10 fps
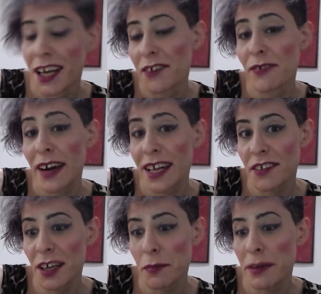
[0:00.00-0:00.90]
Fairly
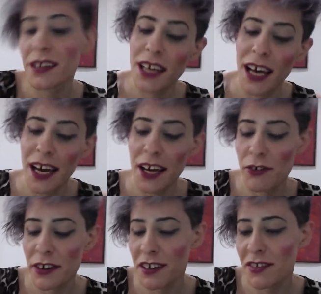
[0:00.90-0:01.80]
typically,
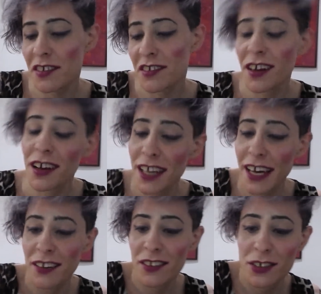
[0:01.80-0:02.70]
Aries, the sun
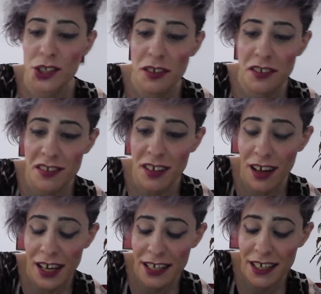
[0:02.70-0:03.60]
entered your
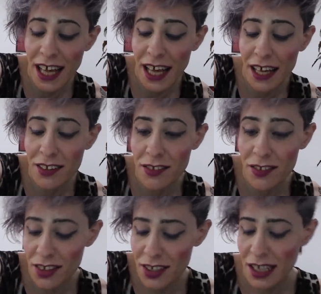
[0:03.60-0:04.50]
sign,
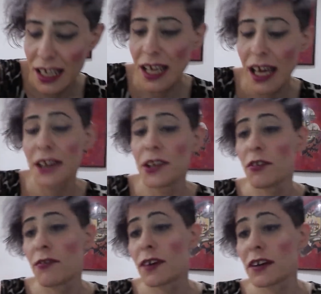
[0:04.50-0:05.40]
and your
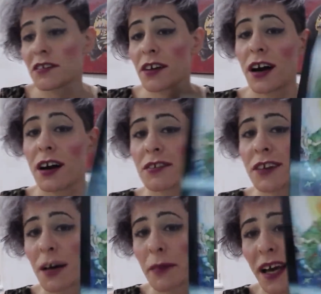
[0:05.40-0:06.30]
first card
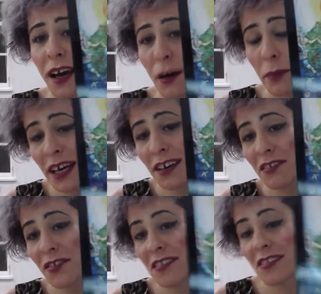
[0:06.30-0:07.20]
coming up is
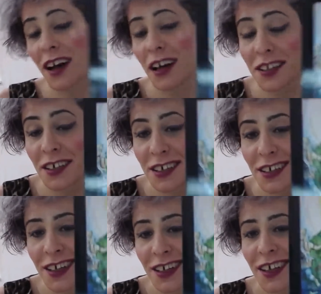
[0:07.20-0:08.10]
the sun.
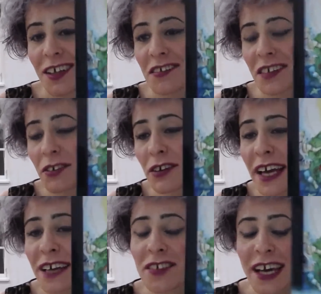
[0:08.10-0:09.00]
So you're
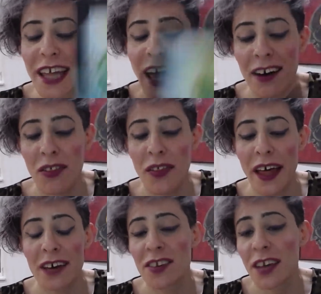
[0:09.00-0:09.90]
keen to get out
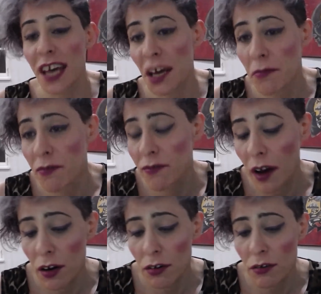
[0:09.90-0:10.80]
there, to get
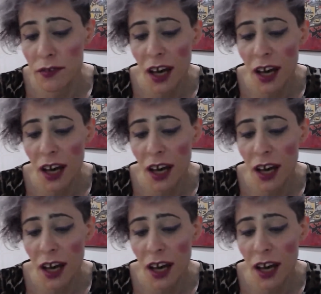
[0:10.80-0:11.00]
involved.